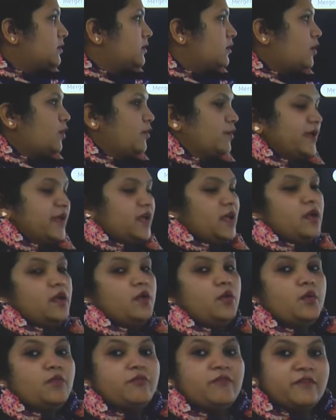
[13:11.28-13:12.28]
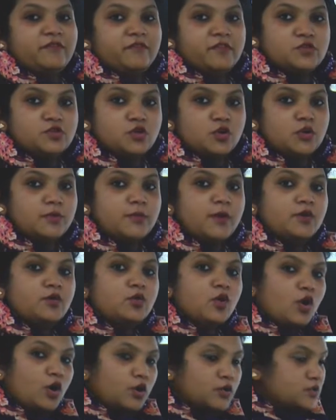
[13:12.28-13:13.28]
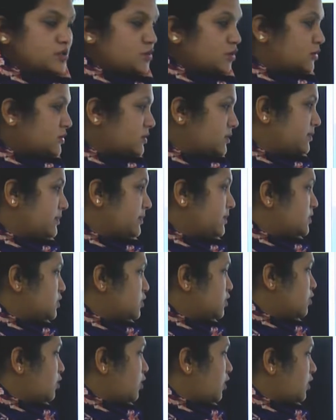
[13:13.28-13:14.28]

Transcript: Okay. When we talk about horizontal merger